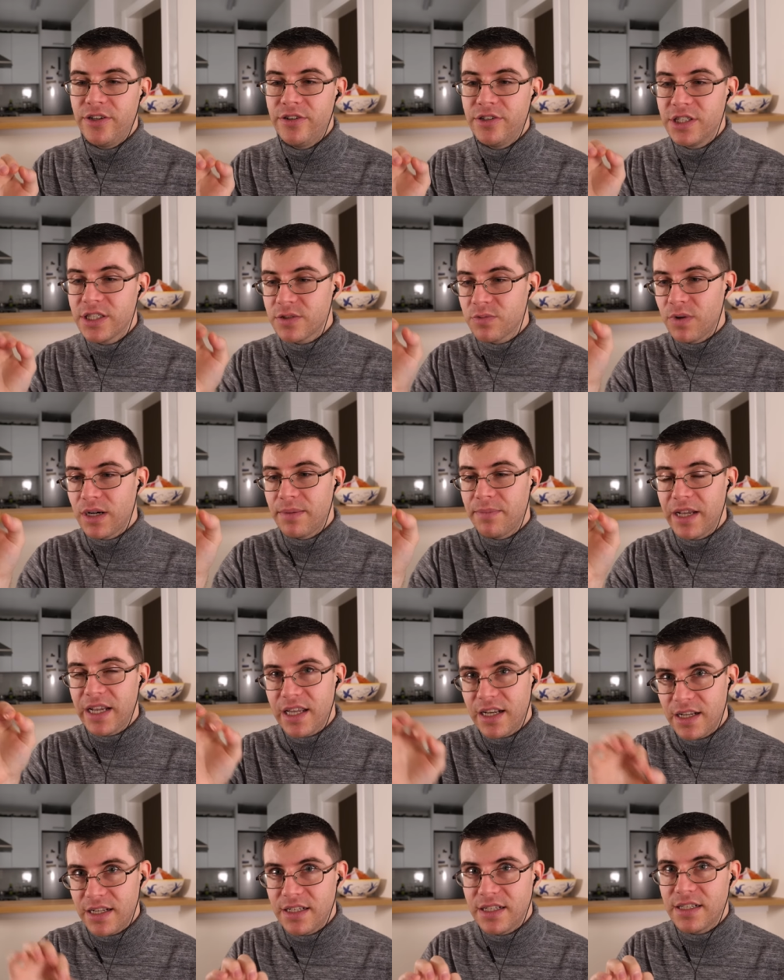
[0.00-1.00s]
you just want to make
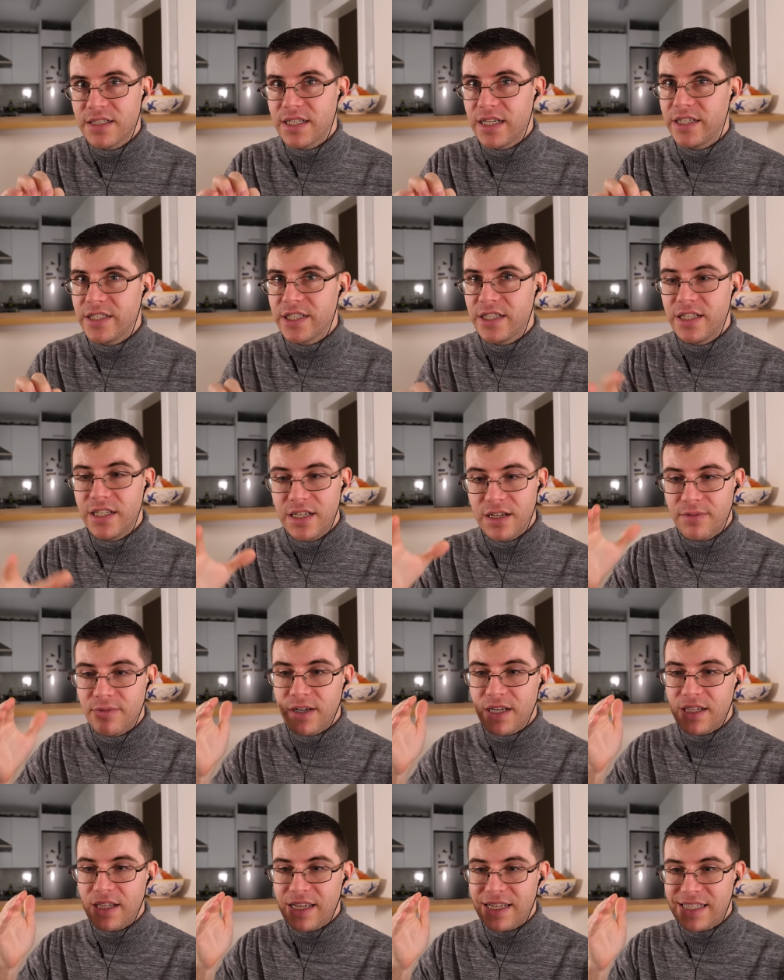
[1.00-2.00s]
an indentation. You don't
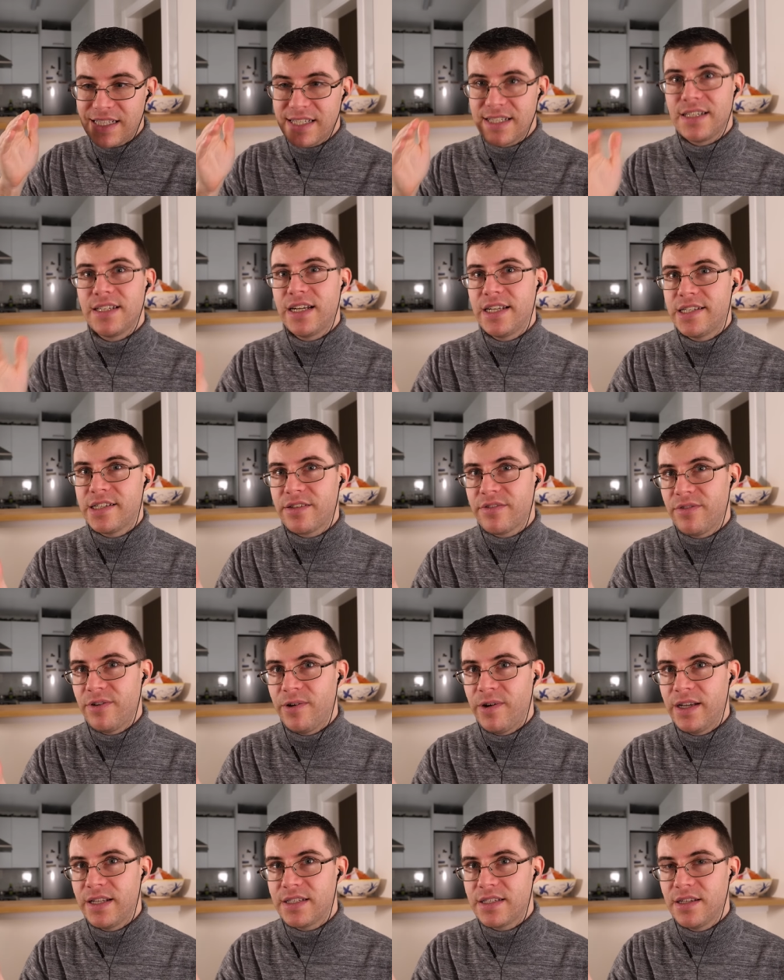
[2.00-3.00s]
want to like slice
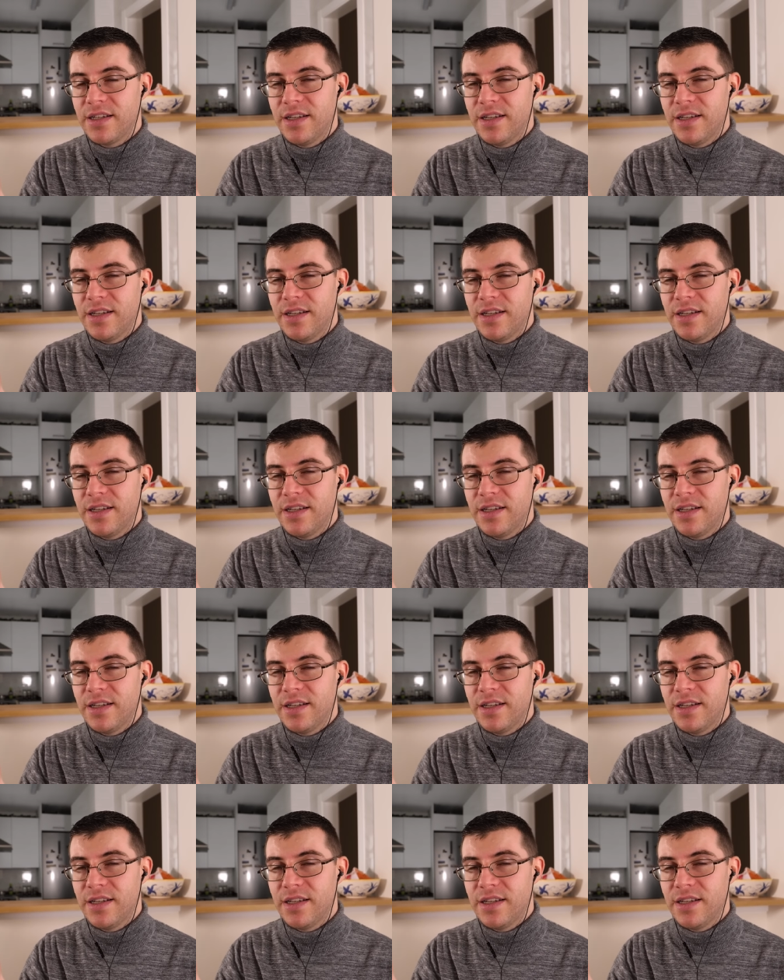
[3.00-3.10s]
through it.